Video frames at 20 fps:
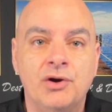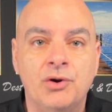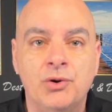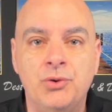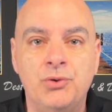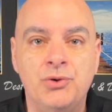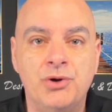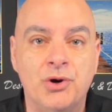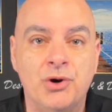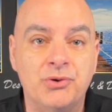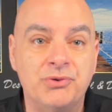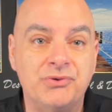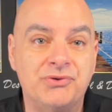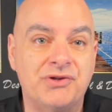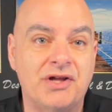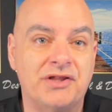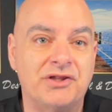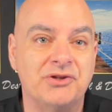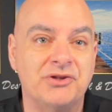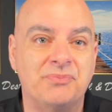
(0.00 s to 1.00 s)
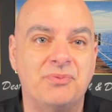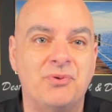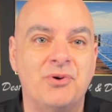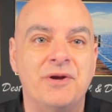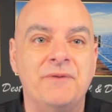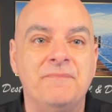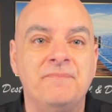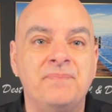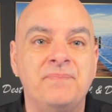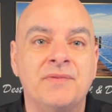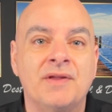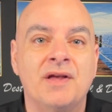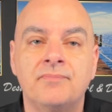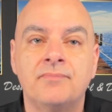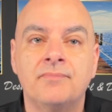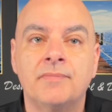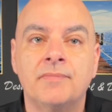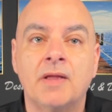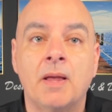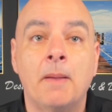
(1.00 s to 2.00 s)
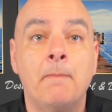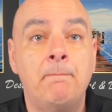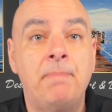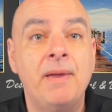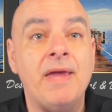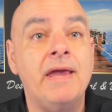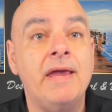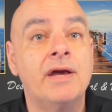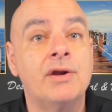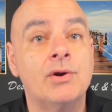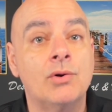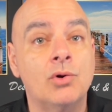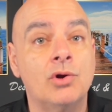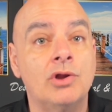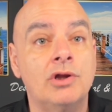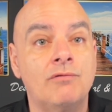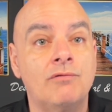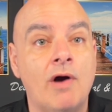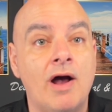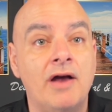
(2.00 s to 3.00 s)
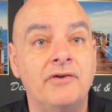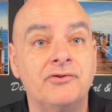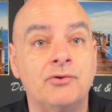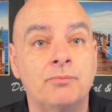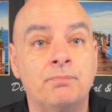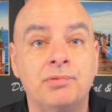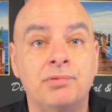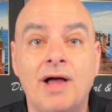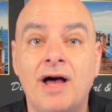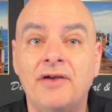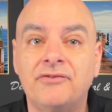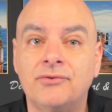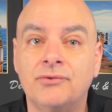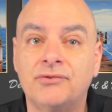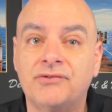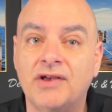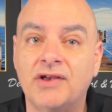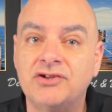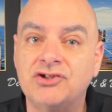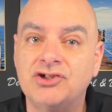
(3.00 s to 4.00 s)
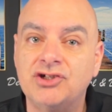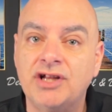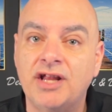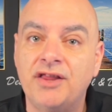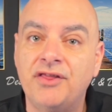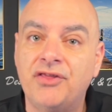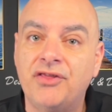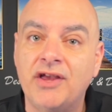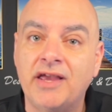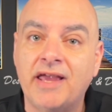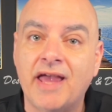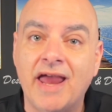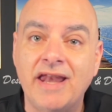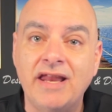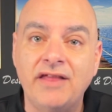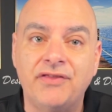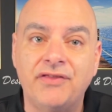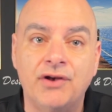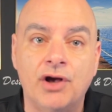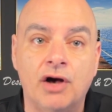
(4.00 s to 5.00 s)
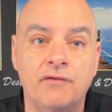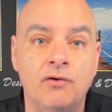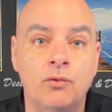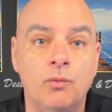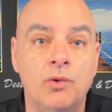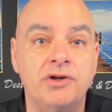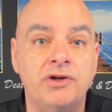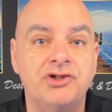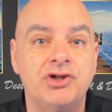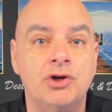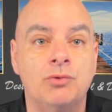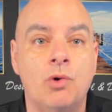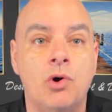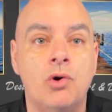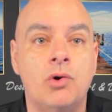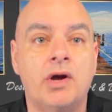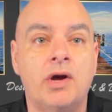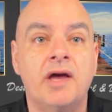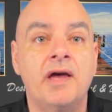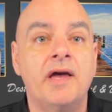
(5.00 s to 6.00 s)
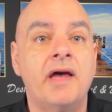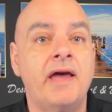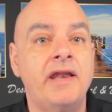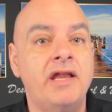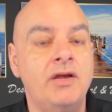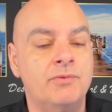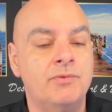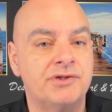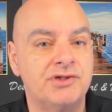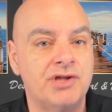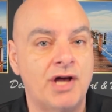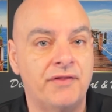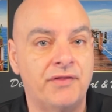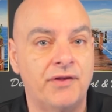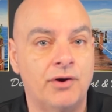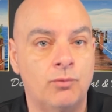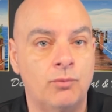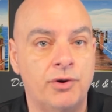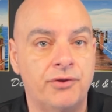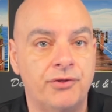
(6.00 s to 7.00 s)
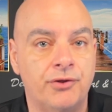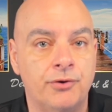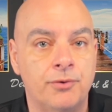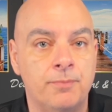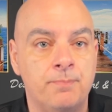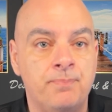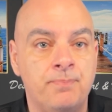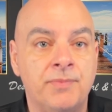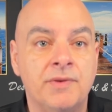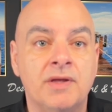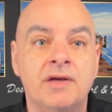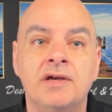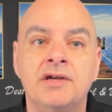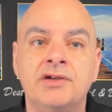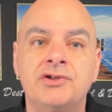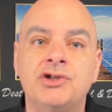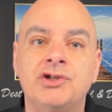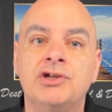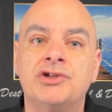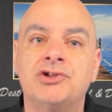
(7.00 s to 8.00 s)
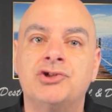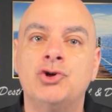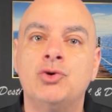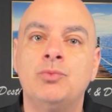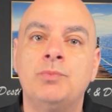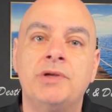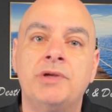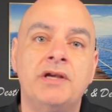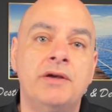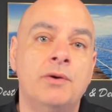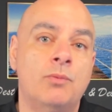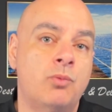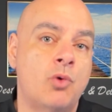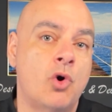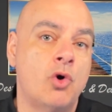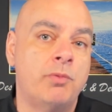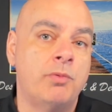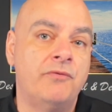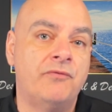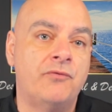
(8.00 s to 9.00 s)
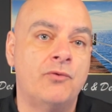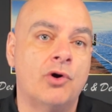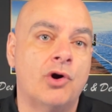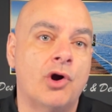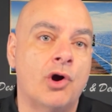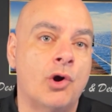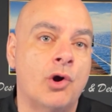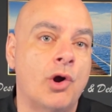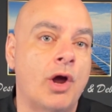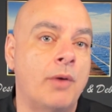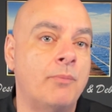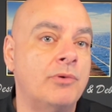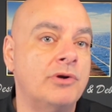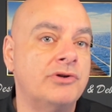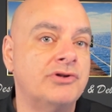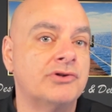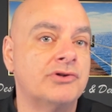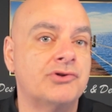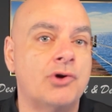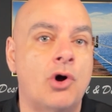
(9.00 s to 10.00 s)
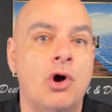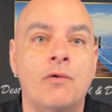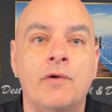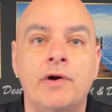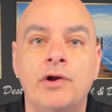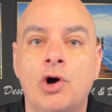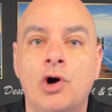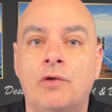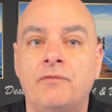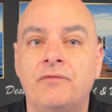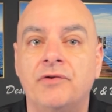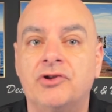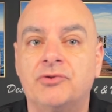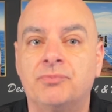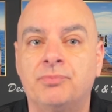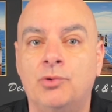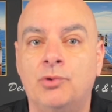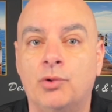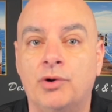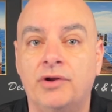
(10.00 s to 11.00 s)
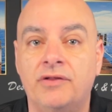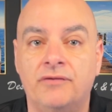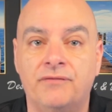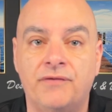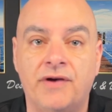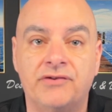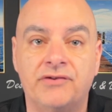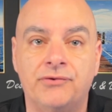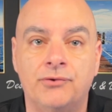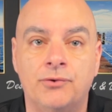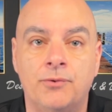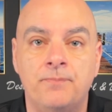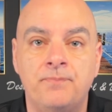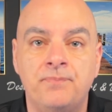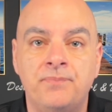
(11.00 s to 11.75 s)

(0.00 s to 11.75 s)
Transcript: who knows at this point. Being an early riser, Blosser says she didn't think anything of it when she awoke and he was not there with her. She assumed he awoke before her and was just already off exploring the vessel.